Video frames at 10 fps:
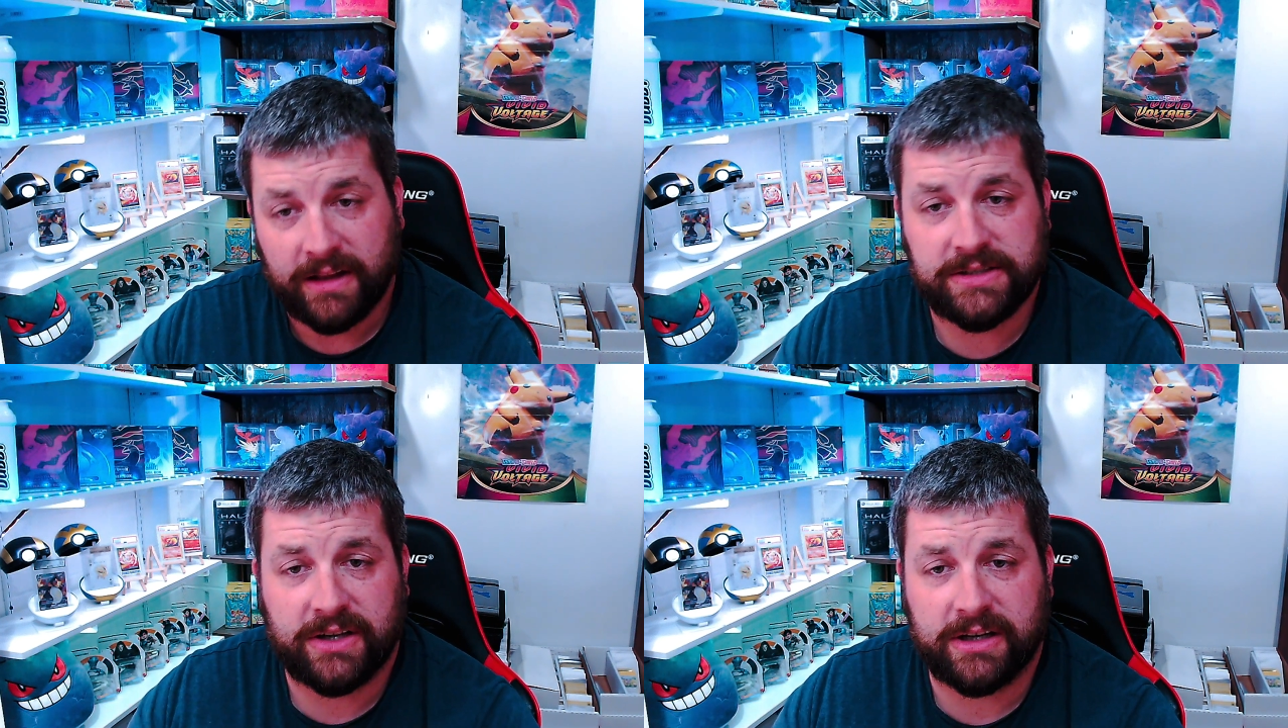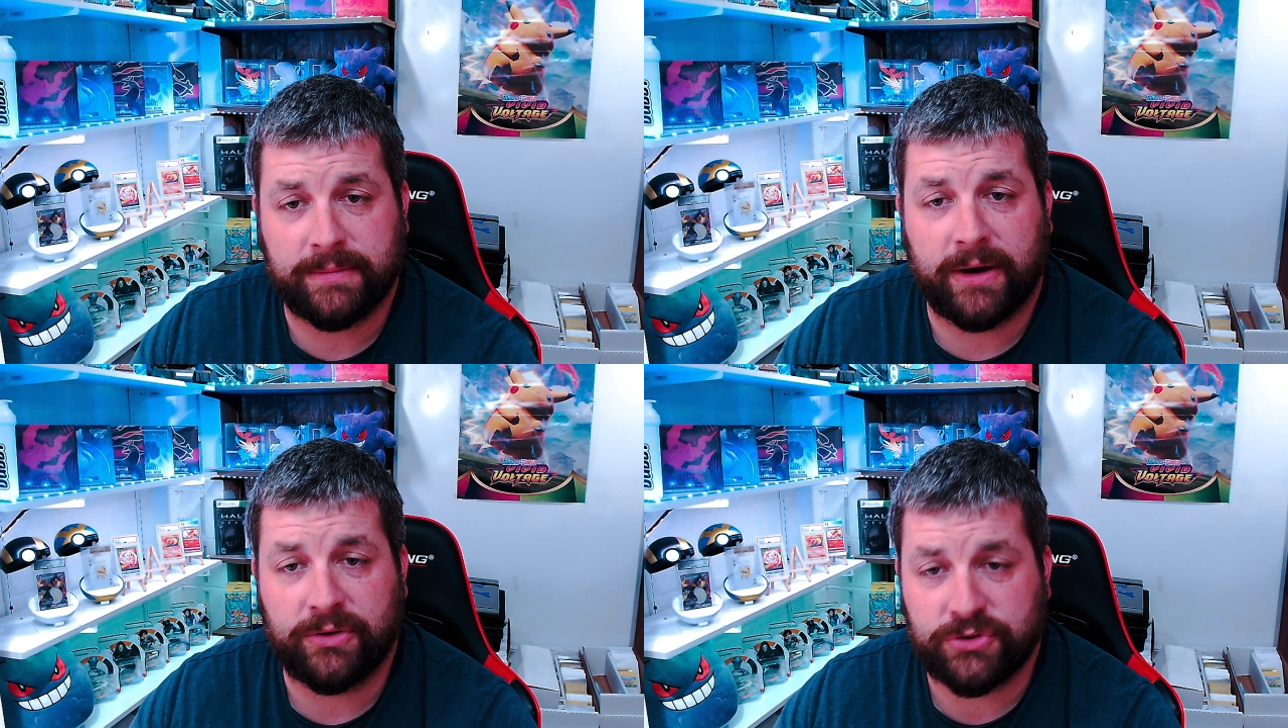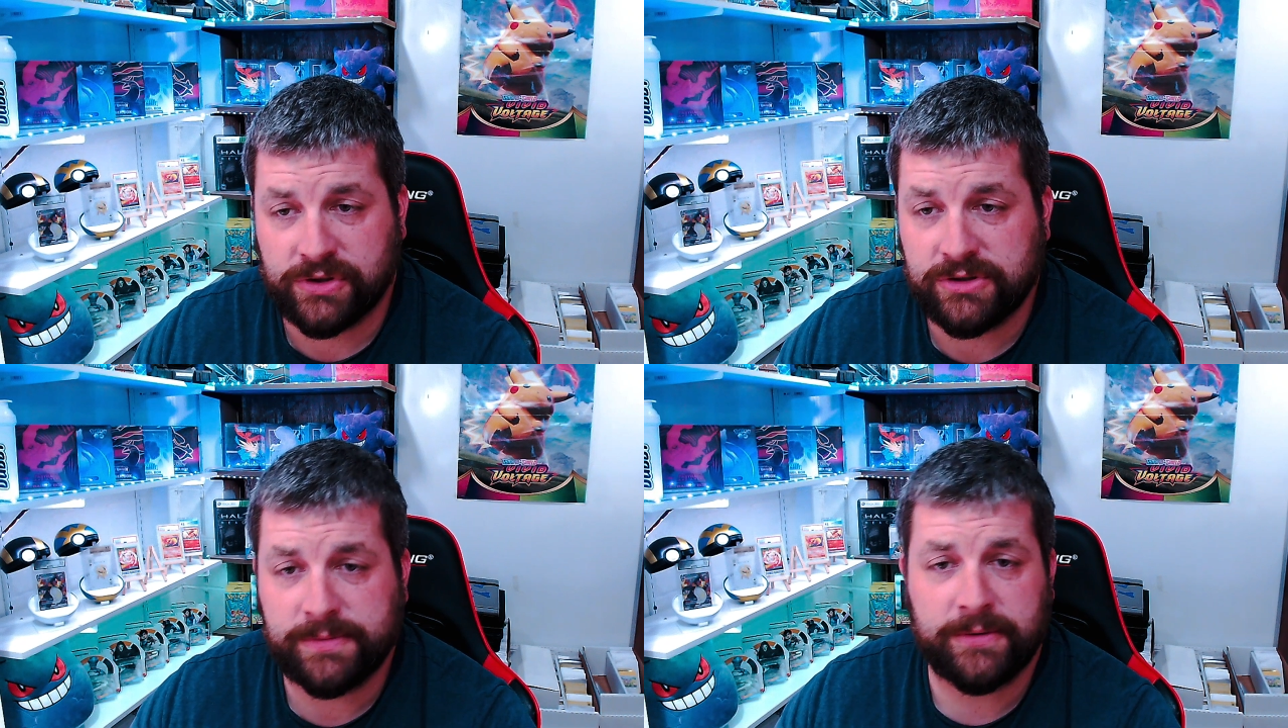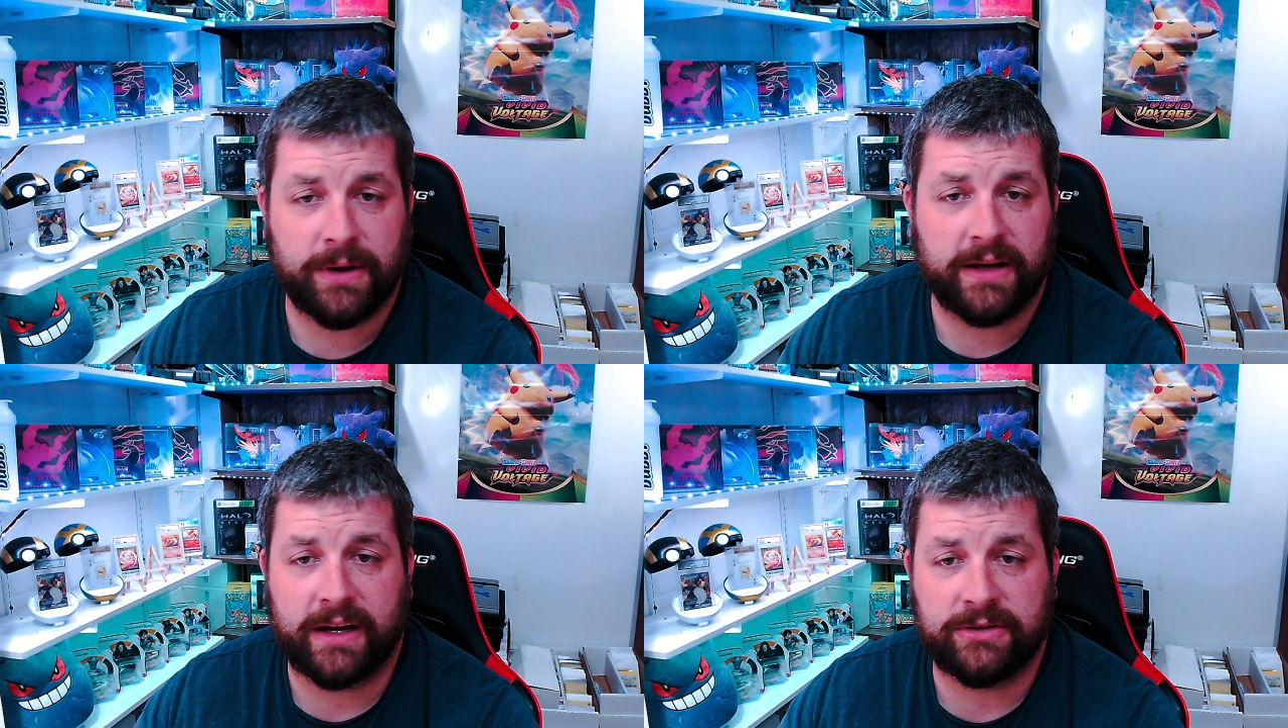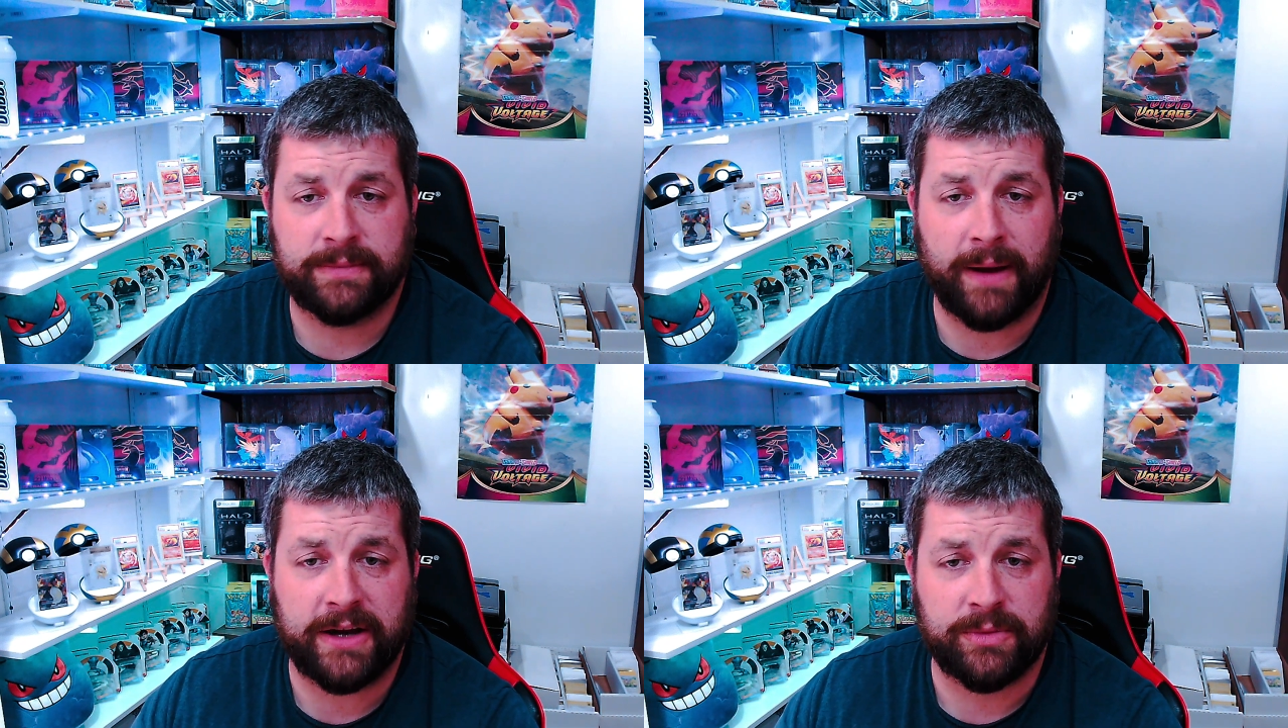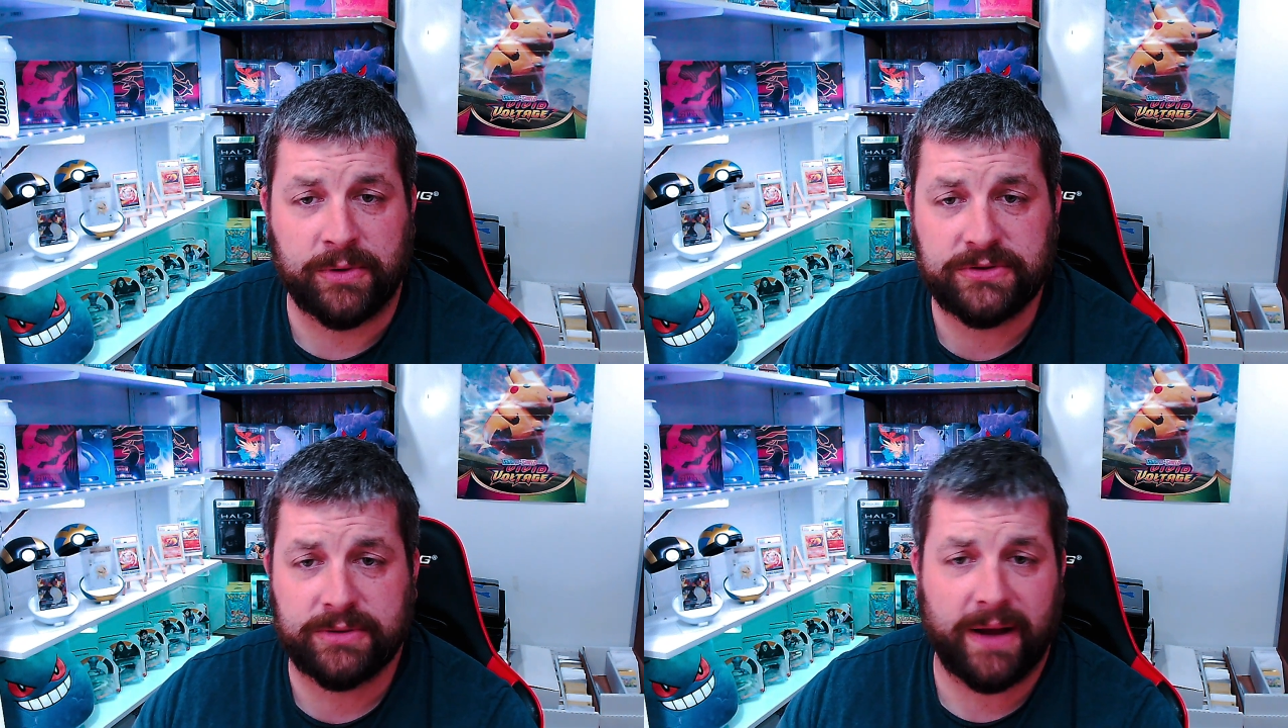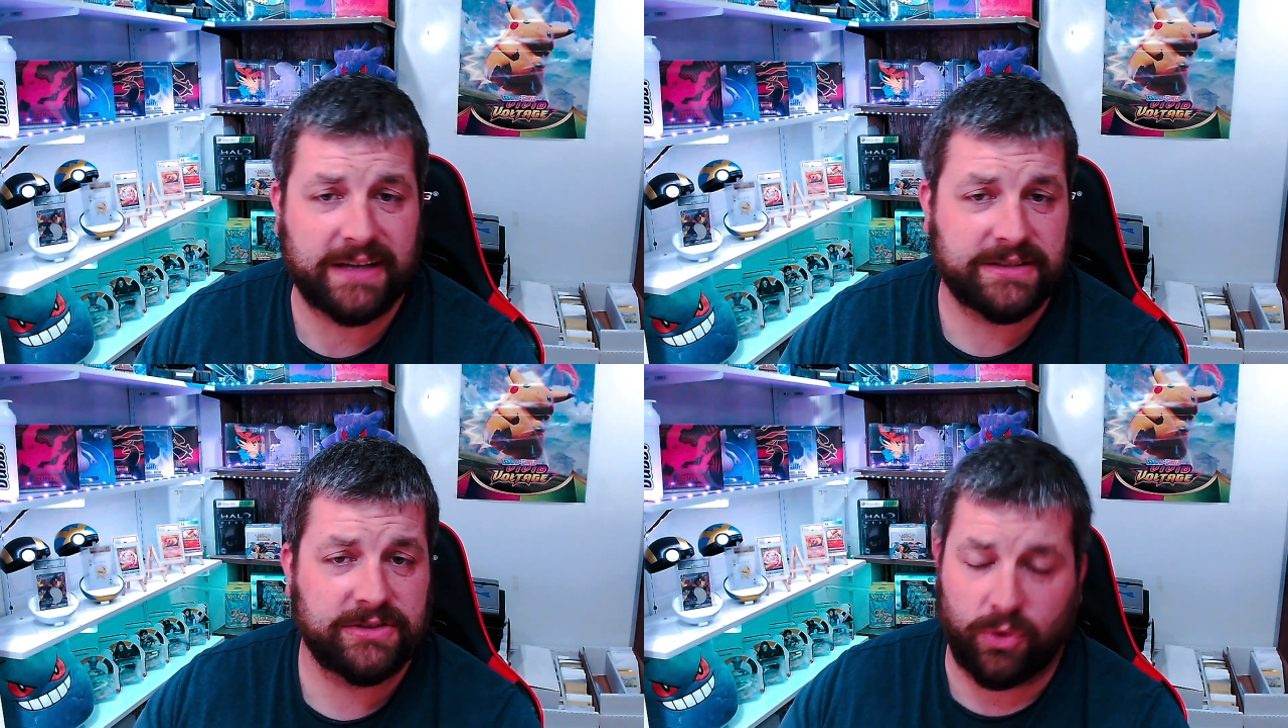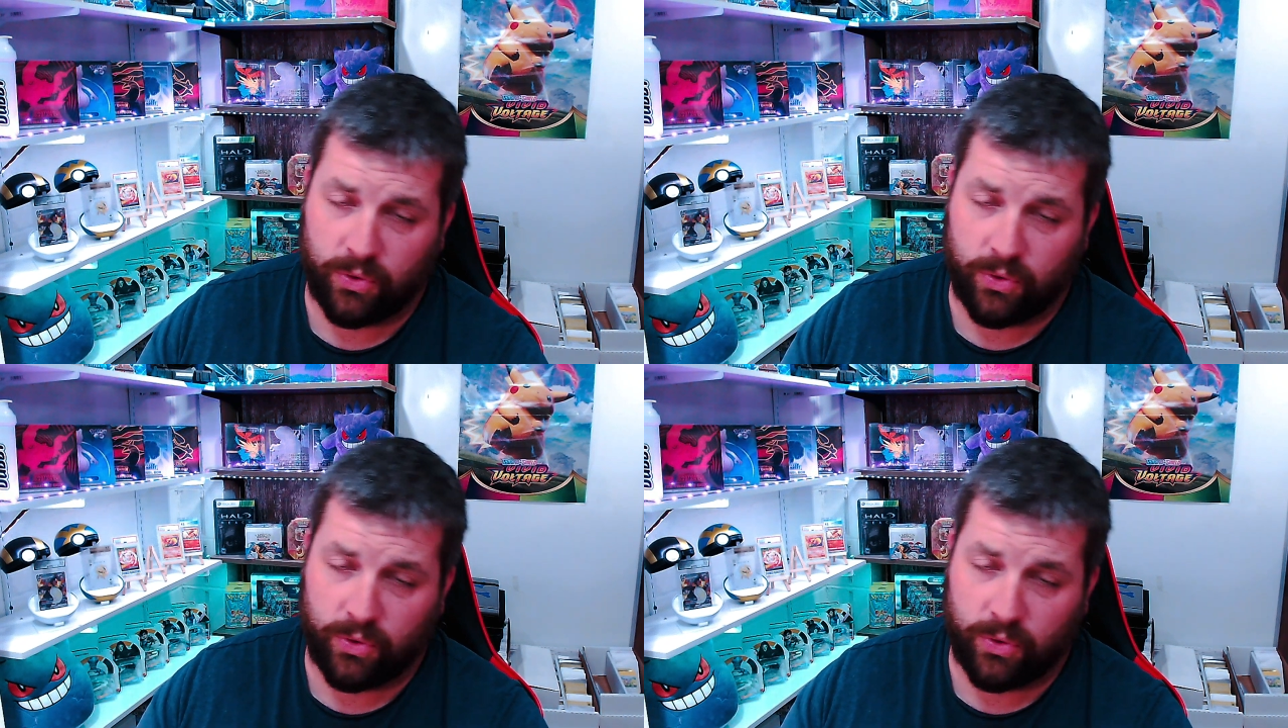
Let's talk about, should you be running out to buy your booster boxes,